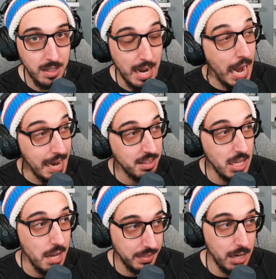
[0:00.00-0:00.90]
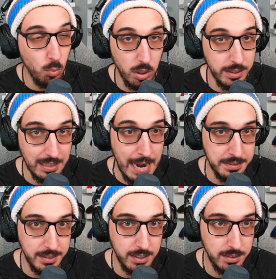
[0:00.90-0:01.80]
I thought they would last
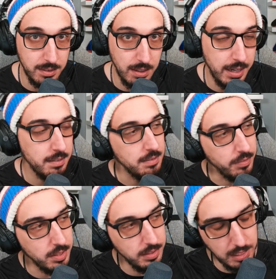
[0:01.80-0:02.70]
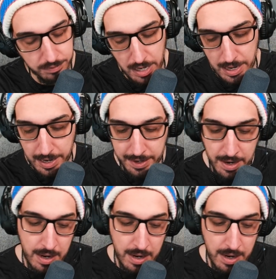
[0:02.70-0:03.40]
season, right? Devin Levi.